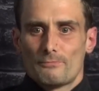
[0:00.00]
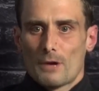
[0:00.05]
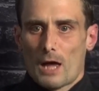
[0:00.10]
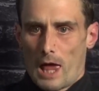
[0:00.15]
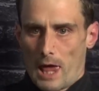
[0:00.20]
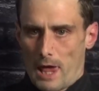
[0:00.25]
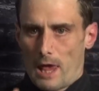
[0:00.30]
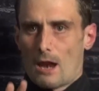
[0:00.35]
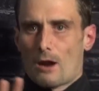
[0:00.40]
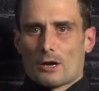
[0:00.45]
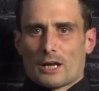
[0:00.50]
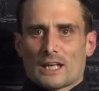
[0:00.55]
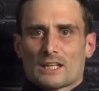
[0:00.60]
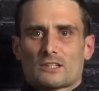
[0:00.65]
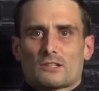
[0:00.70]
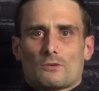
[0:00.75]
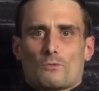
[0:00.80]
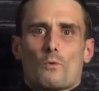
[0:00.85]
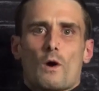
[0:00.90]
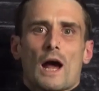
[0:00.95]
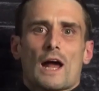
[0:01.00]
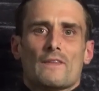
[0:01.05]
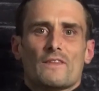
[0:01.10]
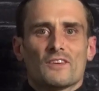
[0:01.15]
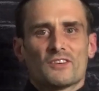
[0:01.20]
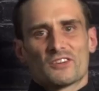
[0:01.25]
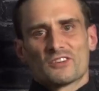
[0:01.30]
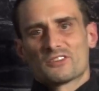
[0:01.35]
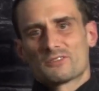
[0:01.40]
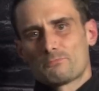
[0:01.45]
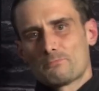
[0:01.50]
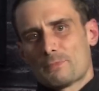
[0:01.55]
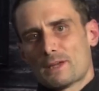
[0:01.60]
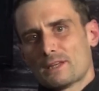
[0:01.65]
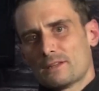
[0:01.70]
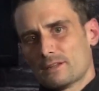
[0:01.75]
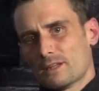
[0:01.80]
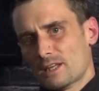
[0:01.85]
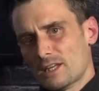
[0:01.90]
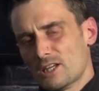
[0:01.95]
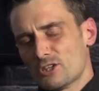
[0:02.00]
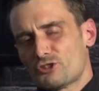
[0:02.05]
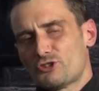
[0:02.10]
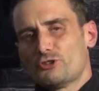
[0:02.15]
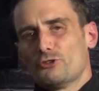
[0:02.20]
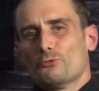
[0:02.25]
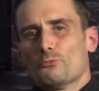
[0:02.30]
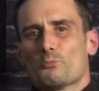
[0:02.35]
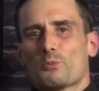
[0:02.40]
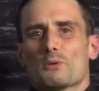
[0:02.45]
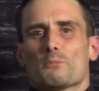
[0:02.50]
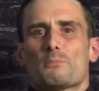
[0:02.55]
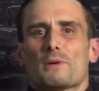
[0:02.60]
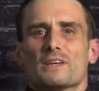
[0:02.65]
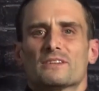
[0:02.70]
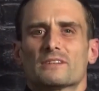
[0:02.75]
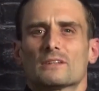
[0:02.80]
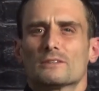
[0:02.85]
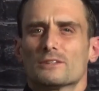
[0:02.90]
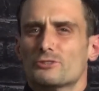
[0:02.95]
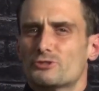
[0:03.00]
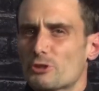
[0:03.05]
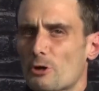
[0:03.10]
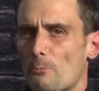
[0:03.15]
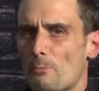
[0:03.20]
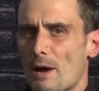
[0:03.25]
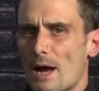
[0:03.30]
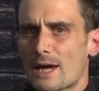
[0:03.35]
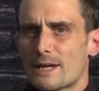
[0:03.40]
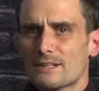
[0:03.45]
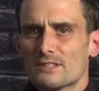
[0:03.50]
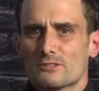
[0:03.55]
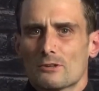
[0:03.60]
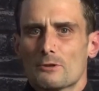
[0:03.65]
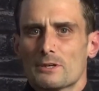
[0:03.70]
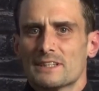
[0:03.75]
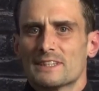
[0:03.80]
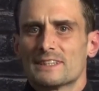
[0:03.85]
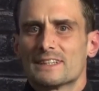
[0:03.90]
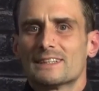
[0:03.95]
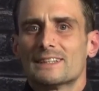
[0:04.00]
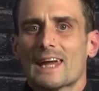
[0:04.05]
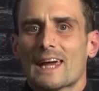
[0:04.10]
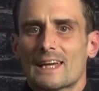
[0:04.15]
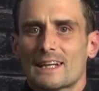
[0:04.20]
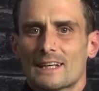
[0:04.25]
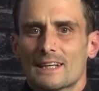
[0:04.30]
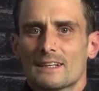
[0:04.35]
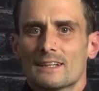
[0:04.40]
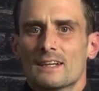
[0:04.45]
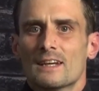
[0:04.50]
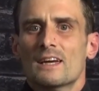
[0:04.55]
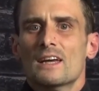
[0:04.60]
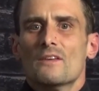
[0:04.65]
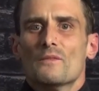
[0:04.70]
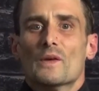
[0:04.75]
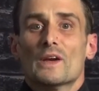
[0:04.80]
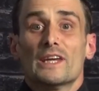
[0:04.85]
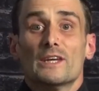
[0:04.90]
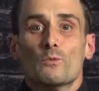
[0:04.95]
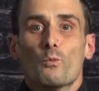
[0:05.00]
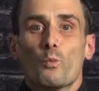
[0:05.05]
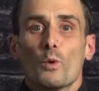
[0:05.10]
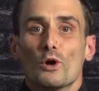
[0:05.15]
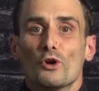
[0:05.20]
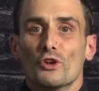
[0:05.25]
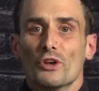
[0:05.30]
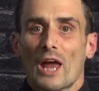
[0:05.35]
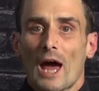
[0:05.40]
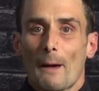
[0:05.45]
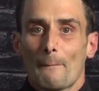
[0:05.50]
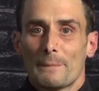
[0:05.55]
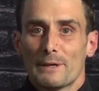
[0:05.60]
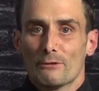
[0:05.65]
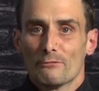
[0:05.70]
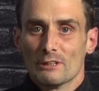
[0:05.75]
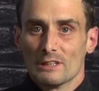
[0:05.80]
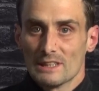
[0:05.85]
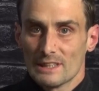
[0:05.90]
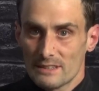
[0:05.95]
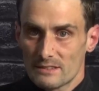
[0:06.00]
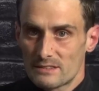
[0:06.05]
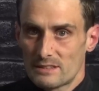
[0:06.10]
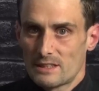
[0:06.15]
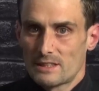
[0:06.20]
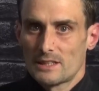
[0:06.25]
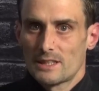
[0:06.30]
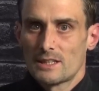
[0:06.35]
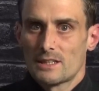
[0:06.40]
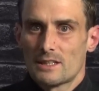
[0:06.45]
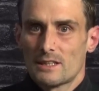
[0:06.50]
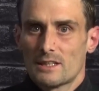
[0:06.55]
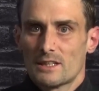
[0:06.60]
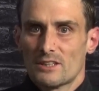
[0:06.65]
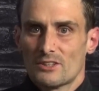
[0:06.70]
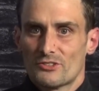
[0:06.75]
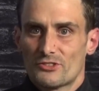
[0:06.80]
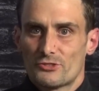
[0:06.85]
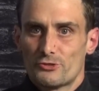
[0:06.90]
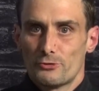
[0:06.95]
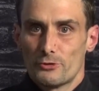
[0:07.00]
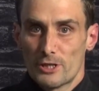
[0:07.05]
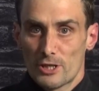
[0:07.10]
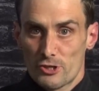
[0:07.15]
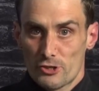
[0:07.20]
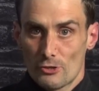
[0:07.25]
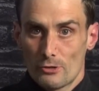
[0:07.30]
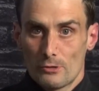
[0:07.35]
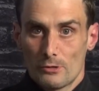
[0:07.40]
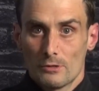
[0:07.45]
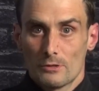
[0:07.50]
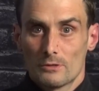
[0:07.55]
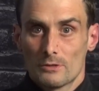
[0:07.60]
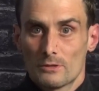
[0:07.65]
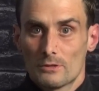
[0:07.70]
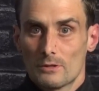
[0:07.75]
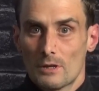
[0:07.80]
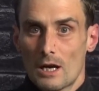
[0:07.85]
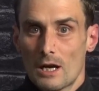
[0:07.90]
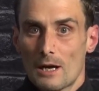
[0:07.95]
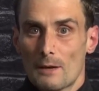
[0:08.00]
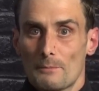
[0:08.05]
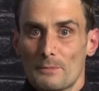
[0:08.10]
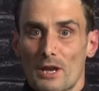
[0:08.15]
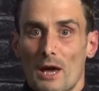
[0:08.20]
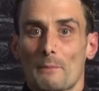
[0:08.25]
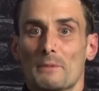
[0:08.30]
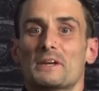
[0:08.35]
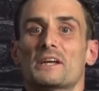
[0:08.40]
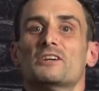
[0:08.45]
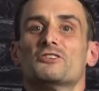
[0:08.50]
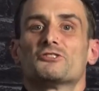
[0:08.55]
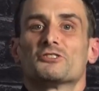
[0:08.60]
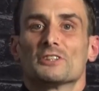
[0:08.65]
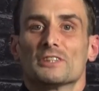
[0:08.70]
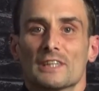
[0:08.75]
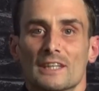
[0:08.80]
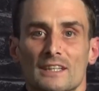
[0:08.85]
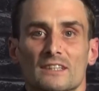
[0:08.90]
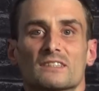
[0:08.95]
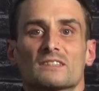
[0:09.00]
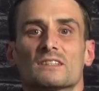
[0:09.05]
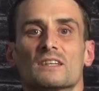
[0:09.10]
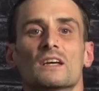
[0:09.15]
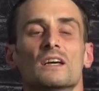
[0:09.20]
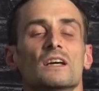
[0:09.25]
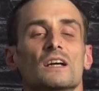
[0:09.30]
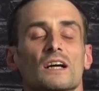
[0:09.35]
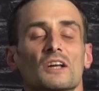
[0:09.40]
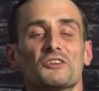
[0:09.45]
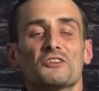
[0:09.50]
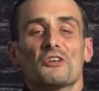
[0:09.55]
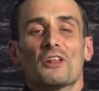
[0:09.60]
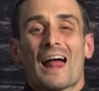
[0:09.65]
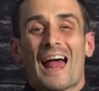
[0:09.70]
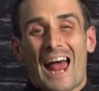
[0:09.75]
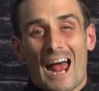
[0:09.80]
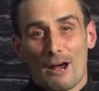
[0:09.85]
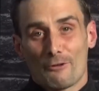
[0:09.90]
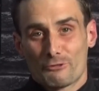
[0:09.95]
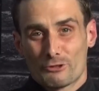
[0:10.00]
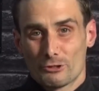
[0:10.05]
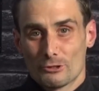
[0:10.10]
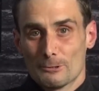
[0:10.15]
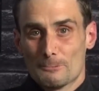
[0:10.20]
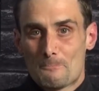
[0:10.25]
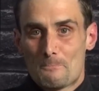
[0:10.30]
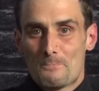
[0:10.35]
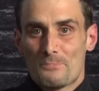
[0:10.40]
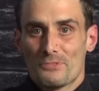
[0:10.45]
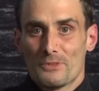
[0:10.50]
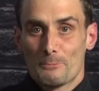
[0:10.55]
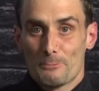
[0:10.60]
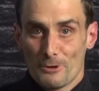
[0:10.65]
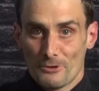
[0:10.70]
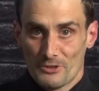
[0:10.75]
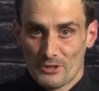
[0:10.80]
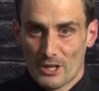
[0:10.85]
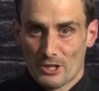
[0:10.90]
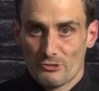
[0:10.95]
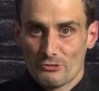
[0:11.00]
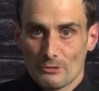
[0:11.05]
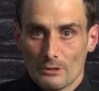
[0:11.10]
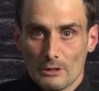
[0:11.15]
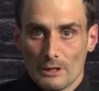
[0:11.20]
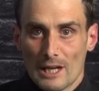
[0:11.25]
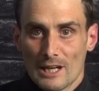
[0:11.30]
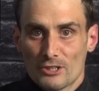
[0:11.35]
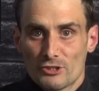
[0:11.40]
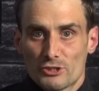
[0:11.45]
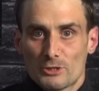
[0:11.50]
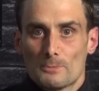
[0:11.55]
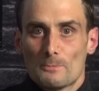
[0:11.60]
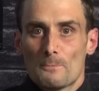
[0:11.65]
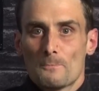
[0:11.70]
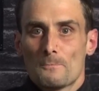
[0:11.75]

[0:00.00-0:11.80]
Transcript: and I'll get to why this has been an issue, but basically Joe Biden has already stated that he will not be releasing his judicial nomination list until after the presidential election.